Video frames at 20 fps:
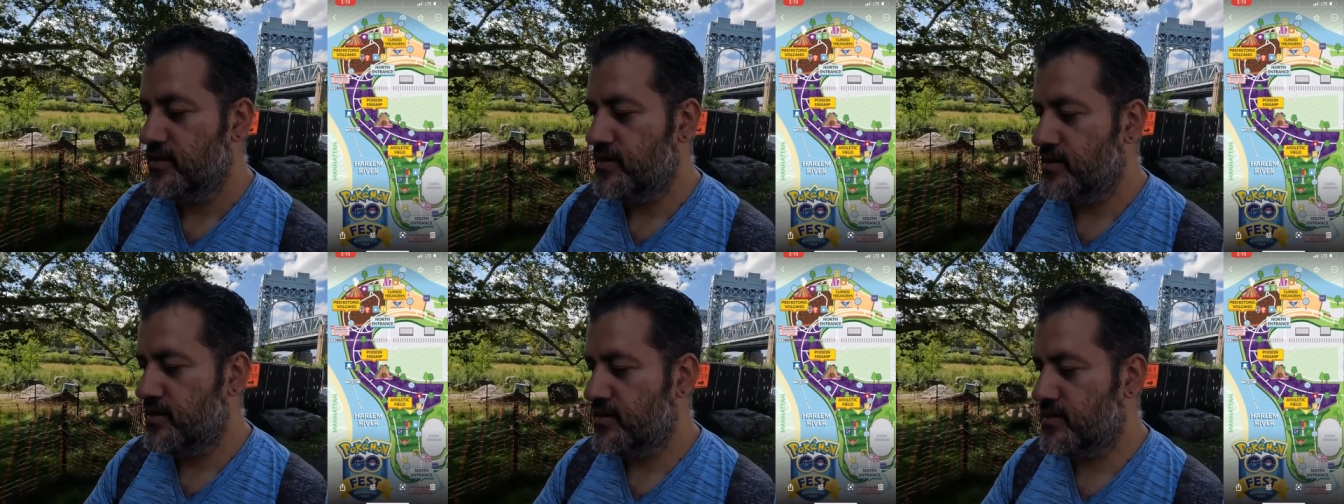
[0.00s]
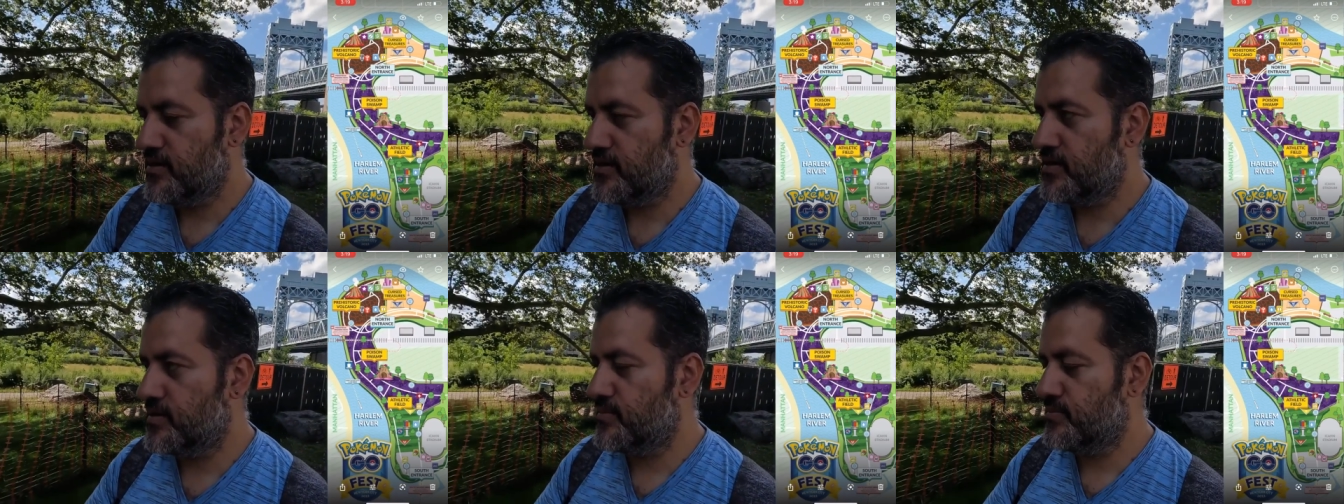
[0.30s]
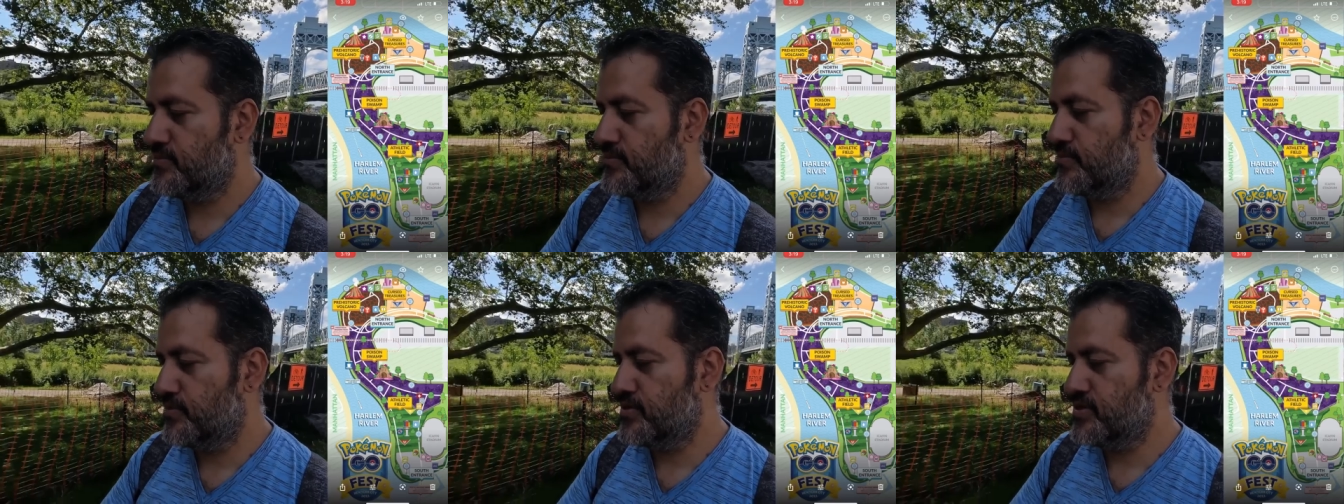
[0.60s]
Uh,
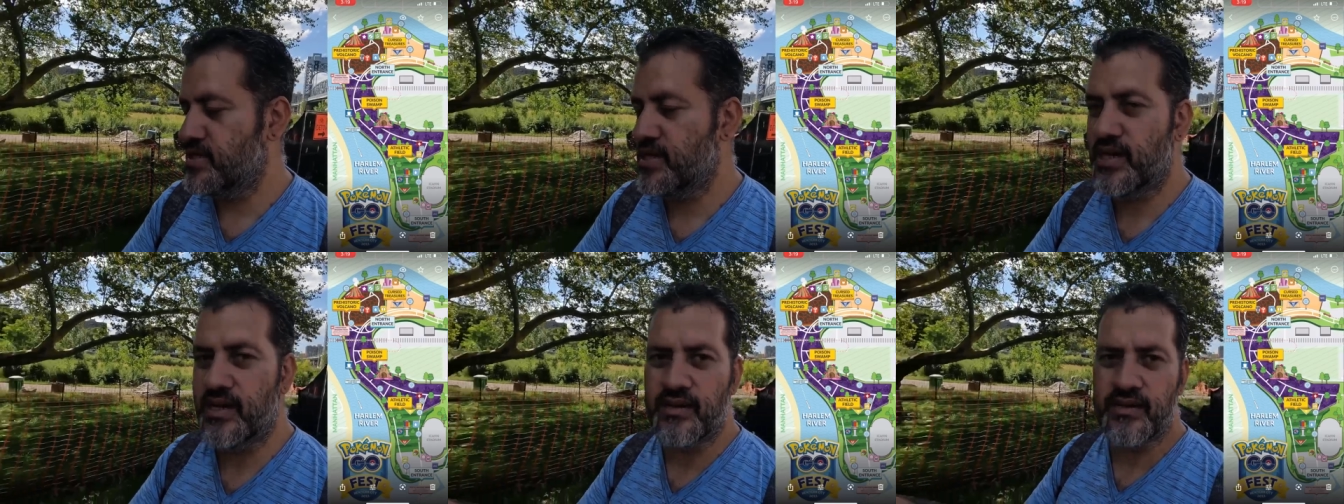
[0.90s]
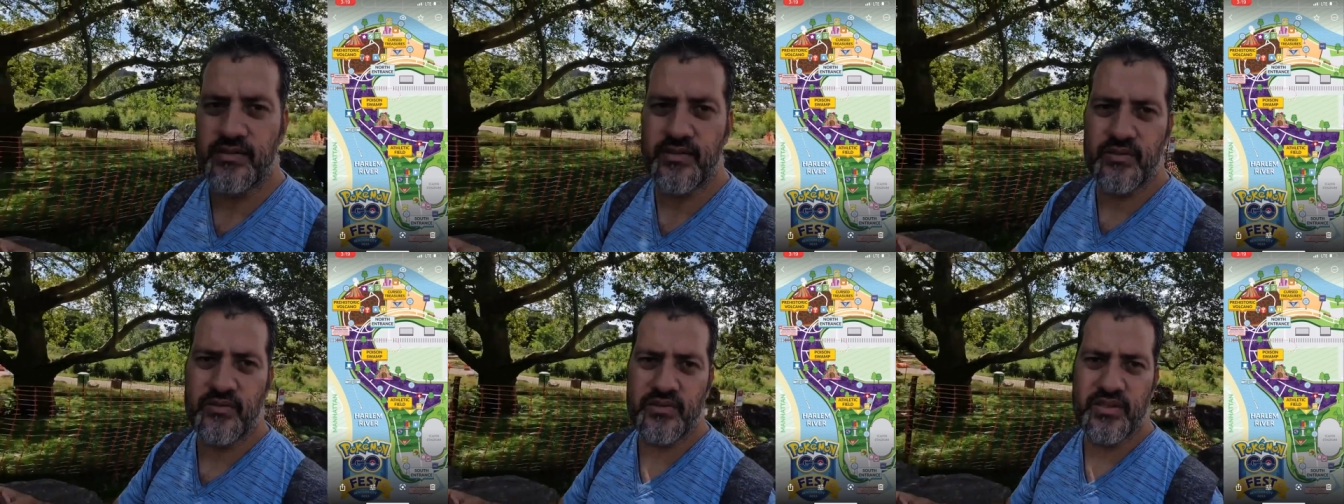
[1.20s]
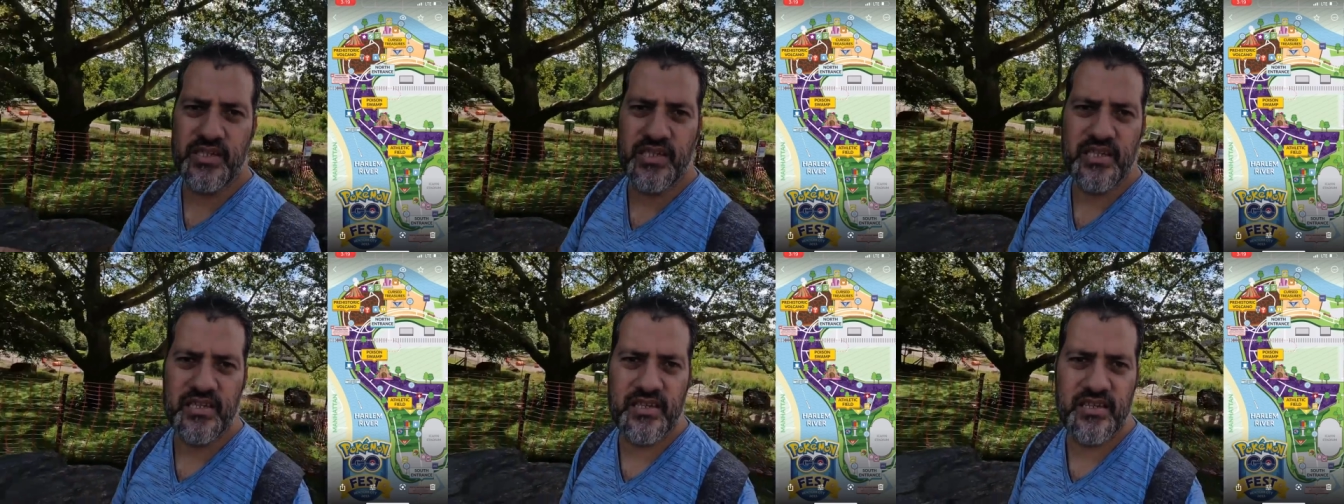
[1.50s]
but yeah, as you can
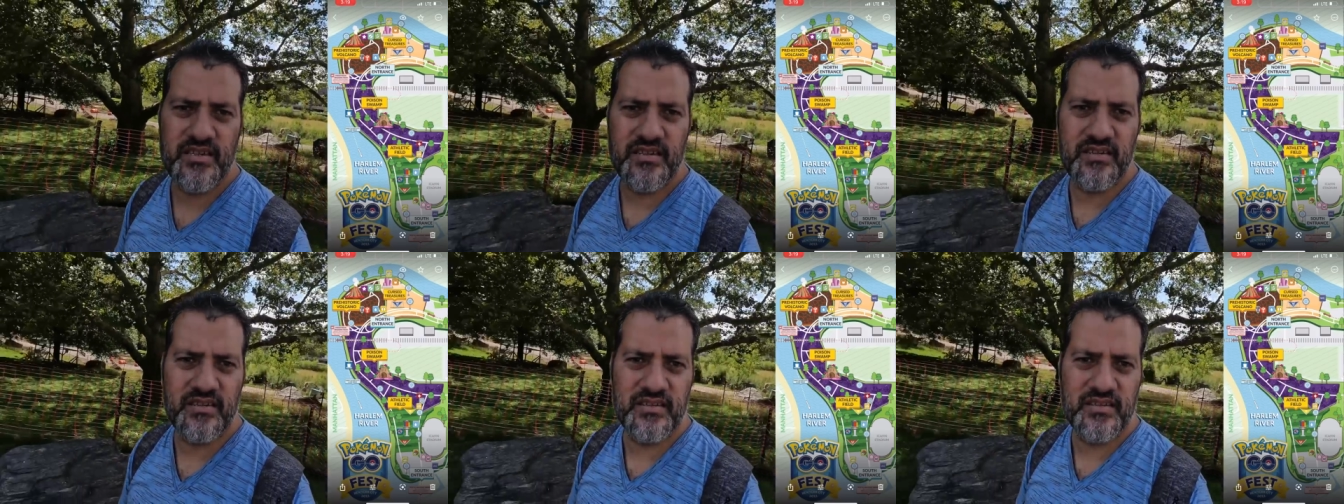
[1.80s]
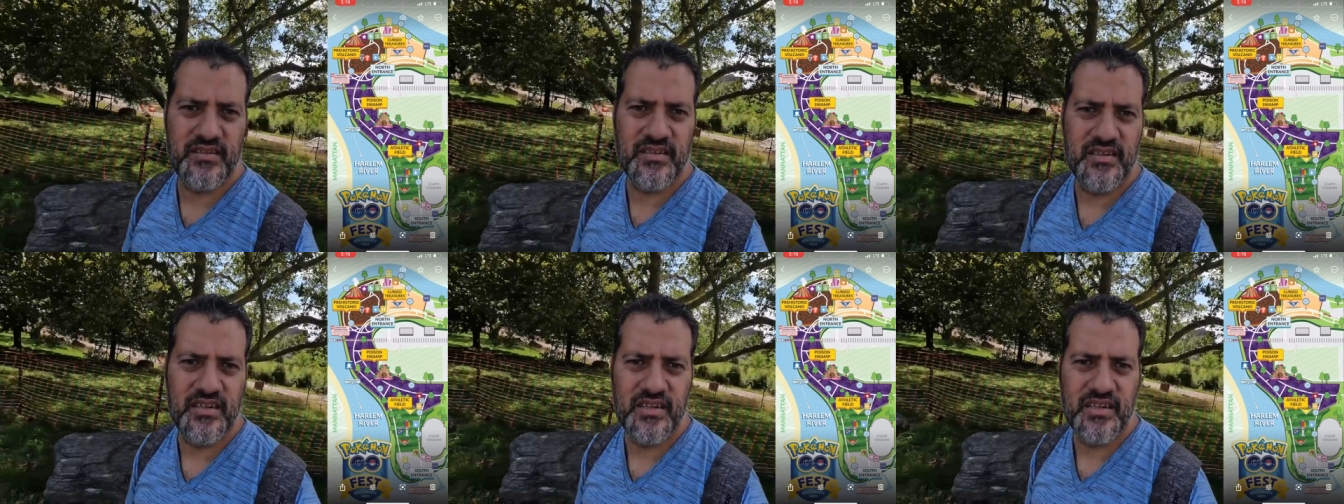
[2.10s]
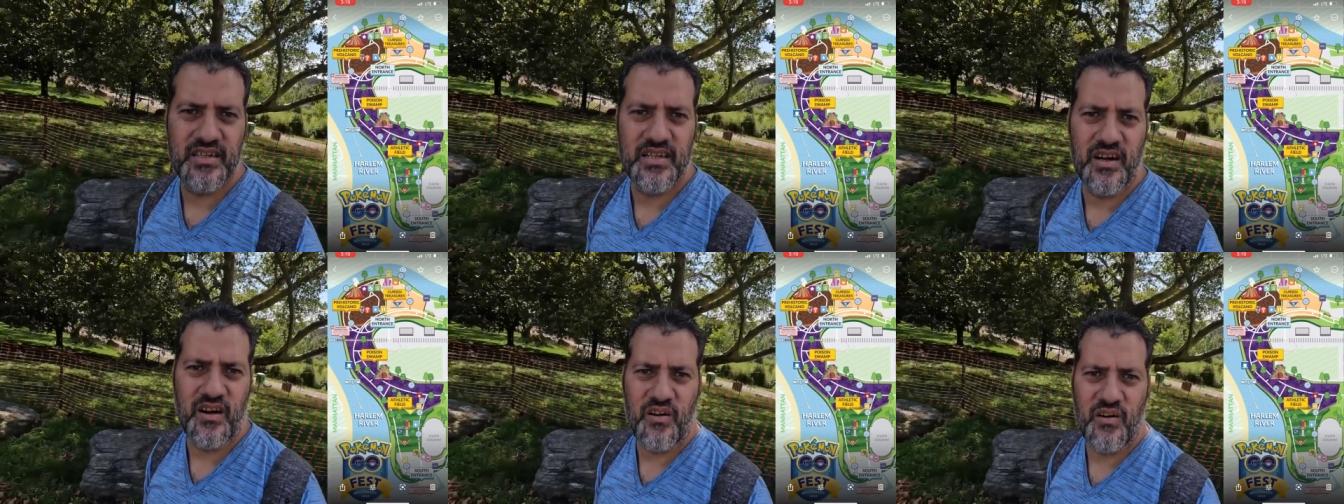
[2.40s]
see here,
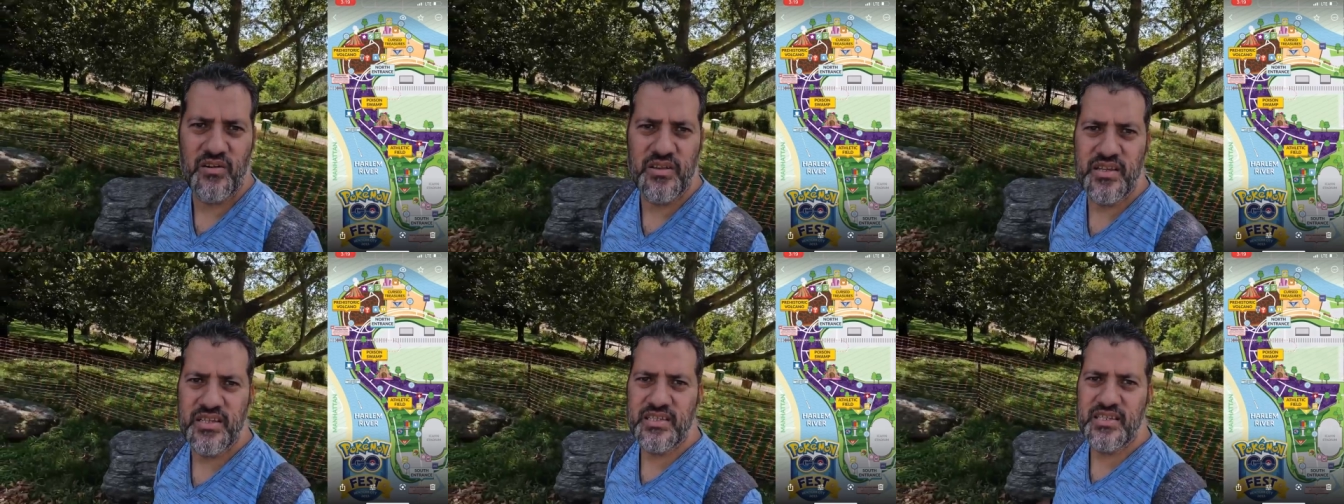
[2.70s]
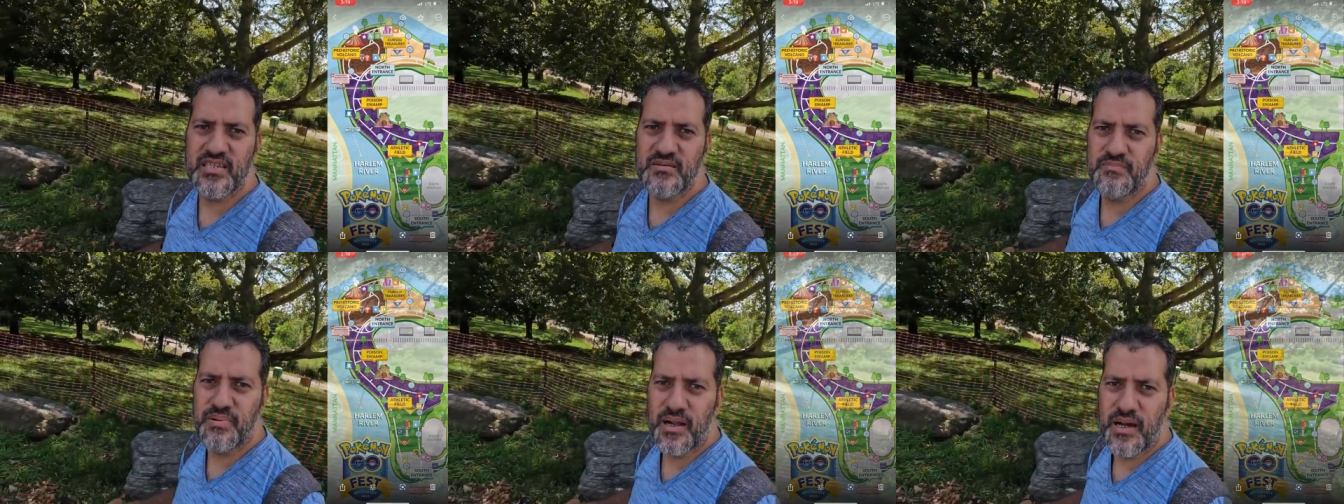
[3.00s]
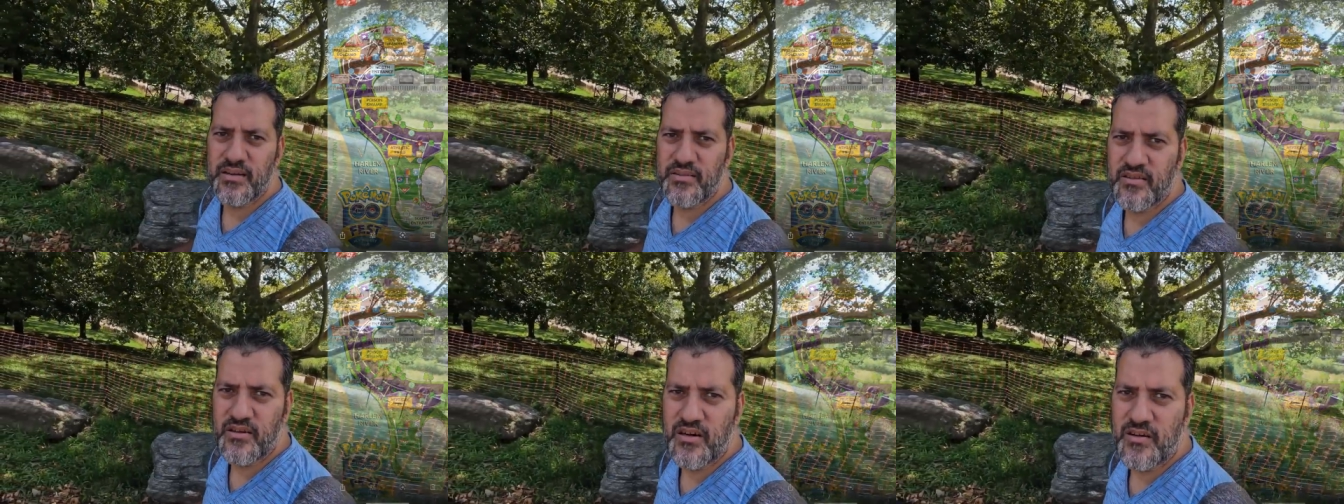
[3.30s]
all this is
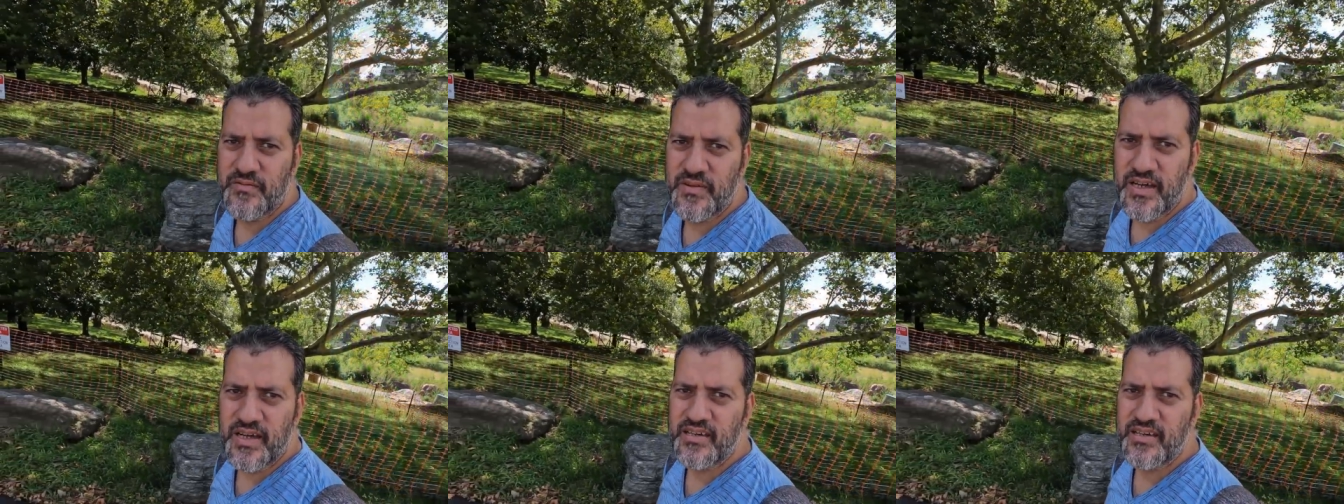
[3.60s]
blocked off,